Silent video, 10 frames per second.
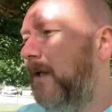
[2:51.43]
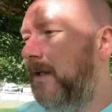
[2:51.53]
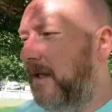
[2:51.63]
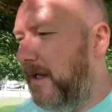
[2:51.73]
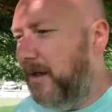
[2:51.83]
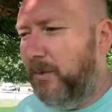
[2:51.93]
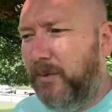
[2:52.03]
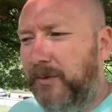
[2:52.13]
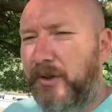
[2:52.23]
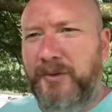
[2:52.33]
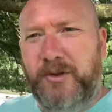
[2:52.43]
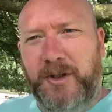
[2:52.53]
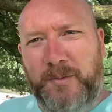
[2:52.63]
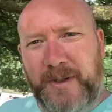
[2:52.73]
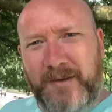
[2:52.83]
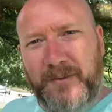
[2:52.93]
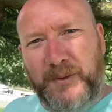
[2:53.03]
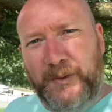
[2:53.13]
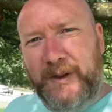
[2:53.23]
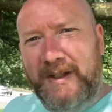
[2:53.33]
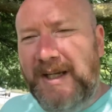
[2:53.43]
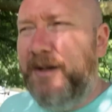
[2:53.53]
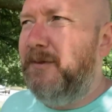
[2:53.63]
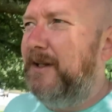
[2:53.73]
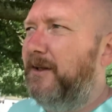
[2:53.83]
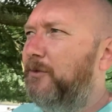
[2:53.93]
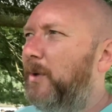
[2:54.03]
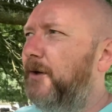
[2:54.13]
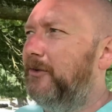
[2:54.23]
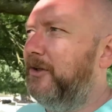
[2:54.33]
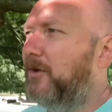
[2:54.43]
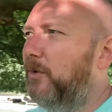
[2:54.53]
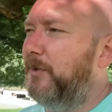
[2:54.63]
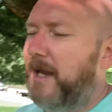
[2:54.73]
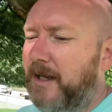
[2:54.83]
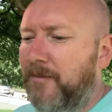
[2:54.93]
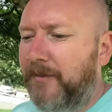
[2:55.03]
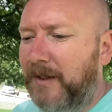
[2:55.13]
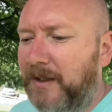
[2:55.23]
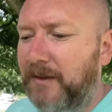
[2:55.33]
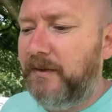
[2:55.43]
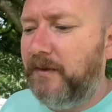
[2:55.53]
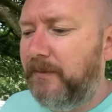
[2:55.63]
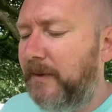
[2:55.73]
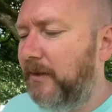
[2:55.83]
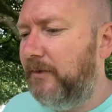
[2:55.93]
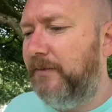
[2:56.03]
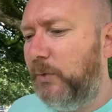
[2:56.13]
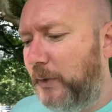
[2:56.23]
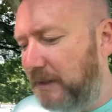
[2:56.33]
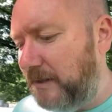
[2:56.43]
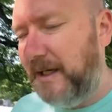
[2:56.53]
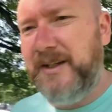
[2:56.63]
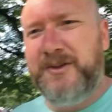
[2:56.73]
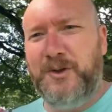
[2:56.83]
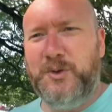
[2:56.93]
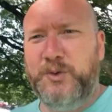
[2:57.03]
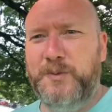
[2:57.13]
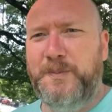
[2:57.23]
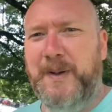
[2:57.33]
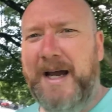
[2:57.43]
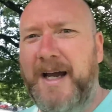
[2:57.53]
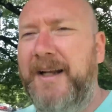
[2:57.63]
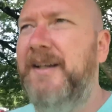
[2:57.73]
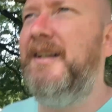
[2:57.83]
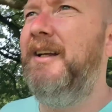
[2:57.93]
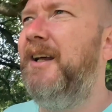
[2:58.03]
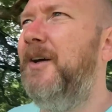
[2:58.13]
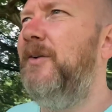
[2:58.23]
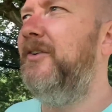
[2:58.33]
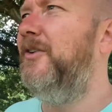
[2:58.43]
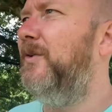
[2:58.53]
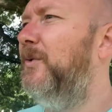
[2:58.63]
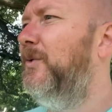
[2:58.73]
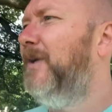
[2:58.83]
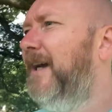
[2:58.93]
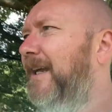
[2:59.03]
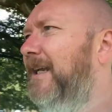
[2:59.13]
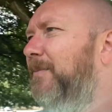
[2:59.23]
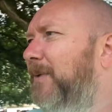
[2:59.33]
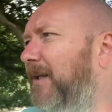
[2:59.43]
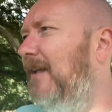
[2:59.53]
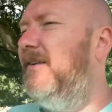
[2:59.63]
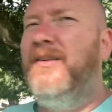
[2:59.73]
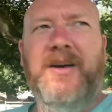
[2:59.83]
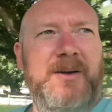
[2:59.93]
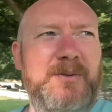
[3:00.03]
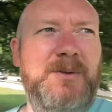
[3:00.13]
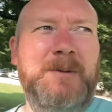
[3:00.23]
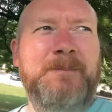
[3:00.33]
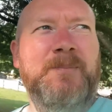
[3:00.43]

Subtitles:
internet or YouTube, whatever, in the evening as well. So you got all that convenience, and as I've always said, it's not all bad, you know. It's not all like hippie, let's go,